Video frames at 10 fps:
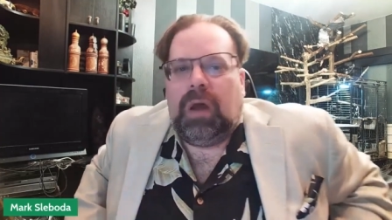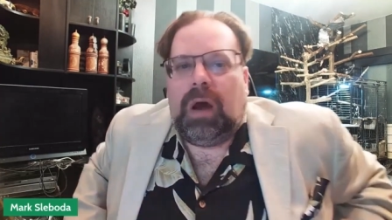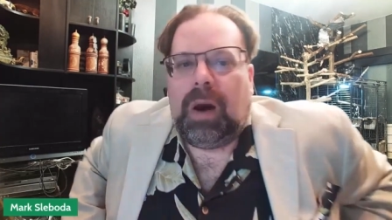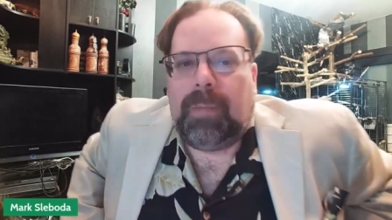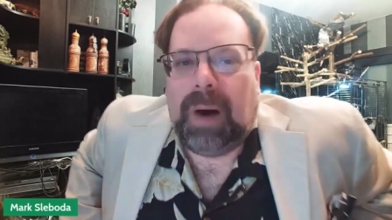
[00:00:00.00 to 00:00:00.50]

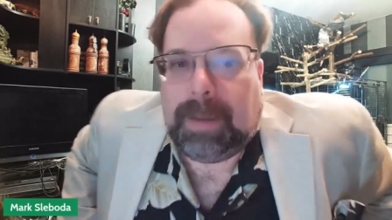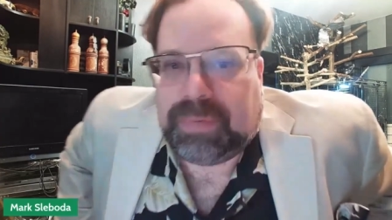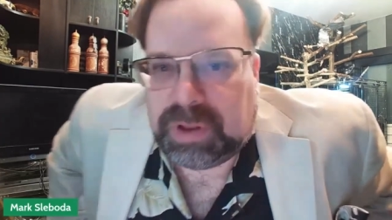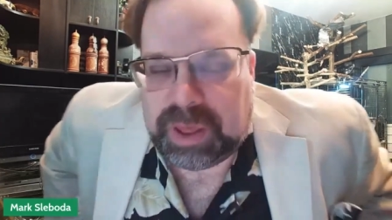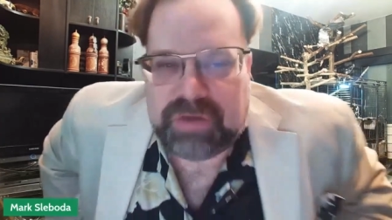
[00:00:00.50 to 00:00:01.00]
uh,
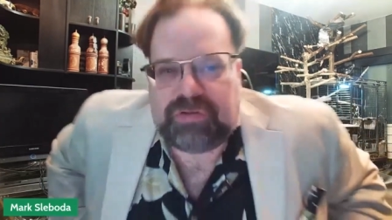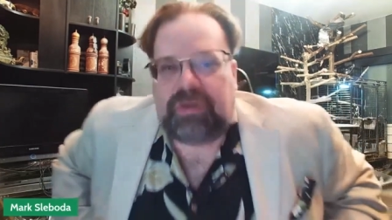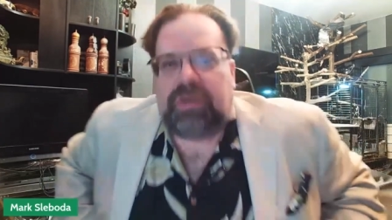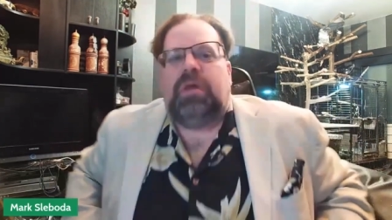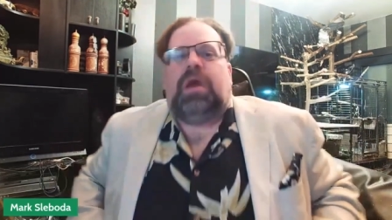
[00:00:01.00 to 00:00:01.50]

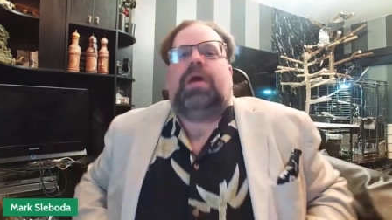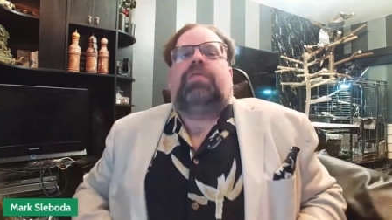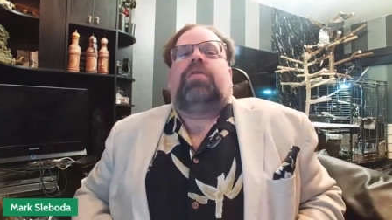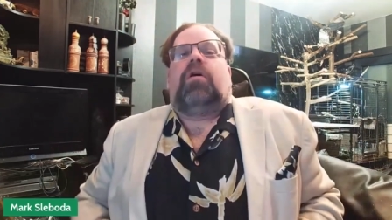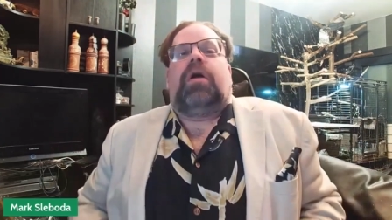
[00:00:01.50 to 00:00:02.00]
population
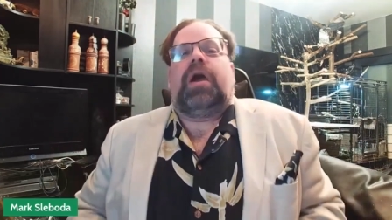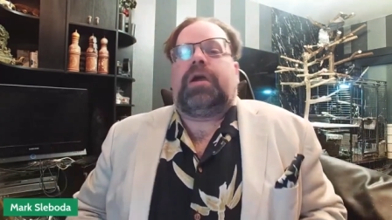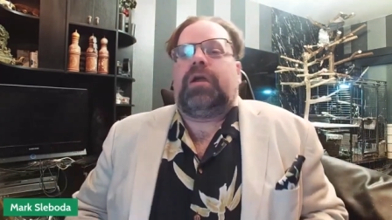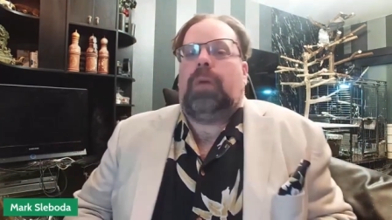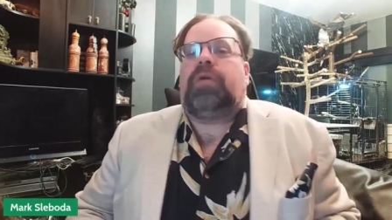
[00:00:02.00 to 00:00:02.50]
and their
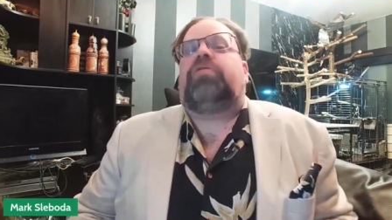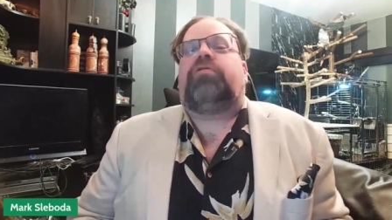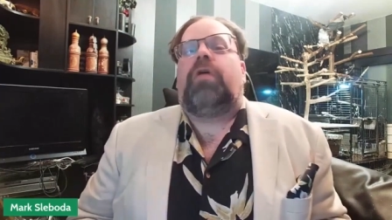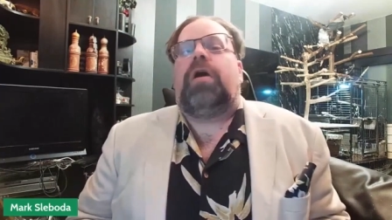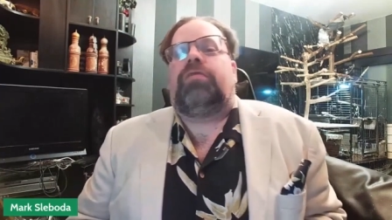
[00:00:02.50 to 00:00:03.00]
economic
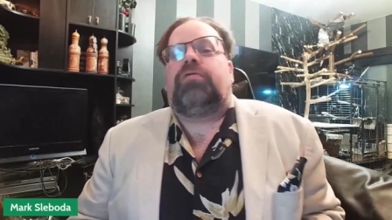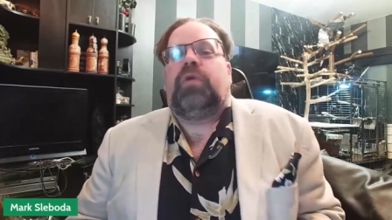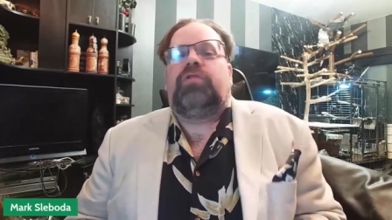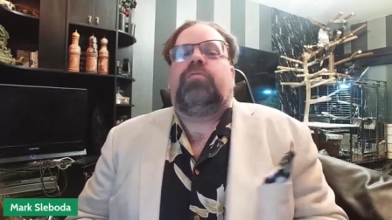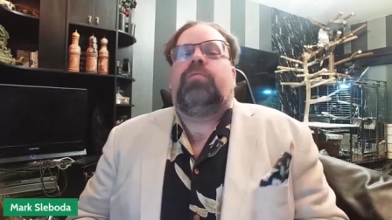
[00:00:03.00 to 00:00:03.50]
strength, which mm-hmm.